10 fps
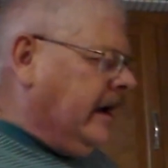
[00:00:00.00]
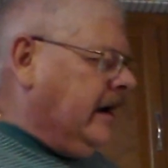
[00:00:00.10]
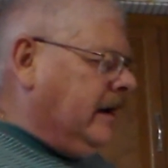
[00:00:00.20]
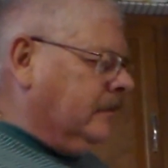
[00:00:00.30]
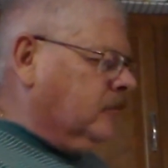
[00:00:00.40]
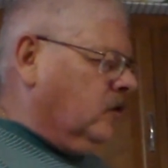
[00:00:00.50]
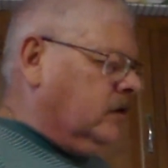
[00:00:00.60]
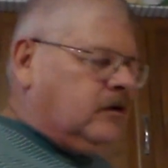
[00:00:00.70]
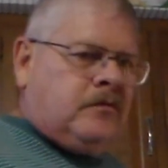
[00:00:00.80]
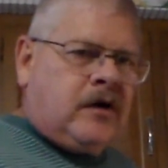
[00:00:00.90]
I'm
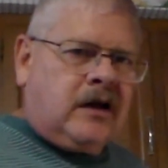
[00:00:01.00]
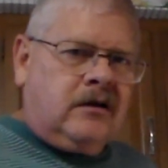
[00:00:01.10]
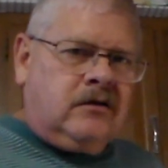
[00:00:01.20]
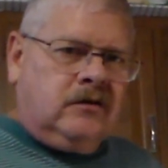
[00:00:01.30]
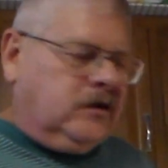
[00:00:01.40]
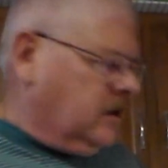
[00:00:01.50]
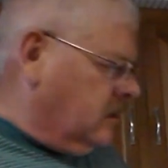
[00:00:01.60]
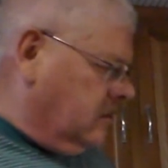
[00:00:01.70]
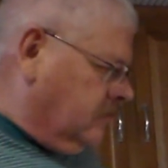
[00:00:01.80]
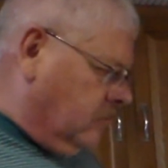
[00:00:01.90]
going to bring it to
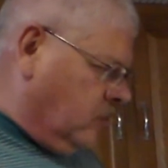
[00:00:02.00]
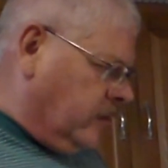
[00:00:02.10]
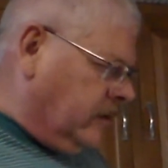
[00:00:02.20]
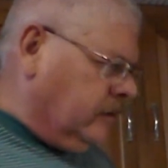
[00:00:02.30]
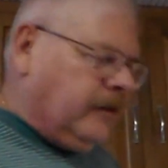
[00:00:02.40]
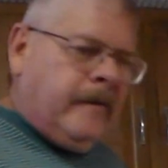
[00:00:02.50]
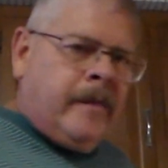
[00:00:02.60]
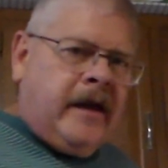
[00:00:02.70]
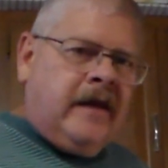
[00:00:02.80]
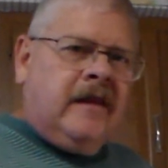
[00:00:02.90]
a boil
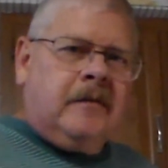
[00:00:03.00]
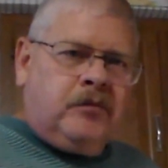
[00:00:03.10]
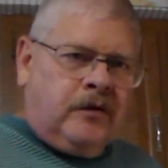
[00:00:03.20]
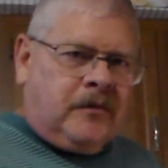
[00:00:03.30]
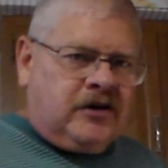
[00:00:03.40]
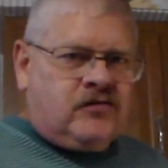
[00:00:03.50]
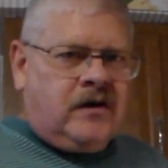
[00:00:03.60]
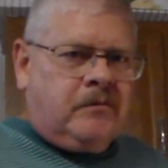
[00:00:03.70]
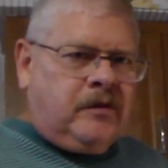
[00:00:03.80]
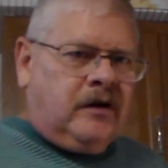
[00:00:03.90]
and then put my
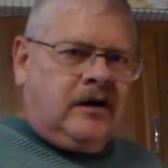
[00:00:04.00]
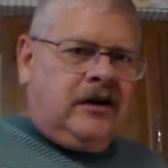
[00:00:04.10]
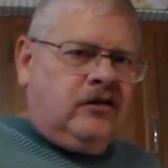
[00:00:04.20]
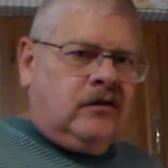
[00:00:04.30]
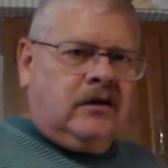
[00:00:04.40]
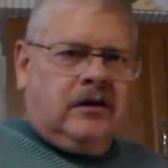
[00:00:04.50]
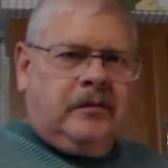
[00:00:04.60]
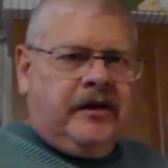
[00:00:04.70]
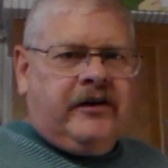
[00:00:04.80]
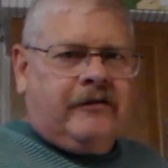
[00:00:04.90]
shrimp in. I do it a little
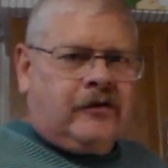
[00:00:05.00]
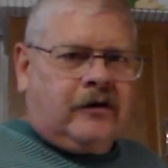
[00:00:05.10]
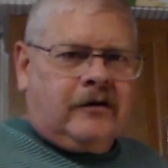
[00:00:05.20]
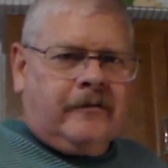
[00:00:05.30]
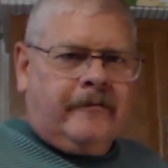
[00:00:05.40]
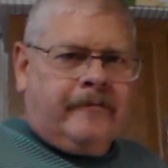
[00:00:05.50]
bit different.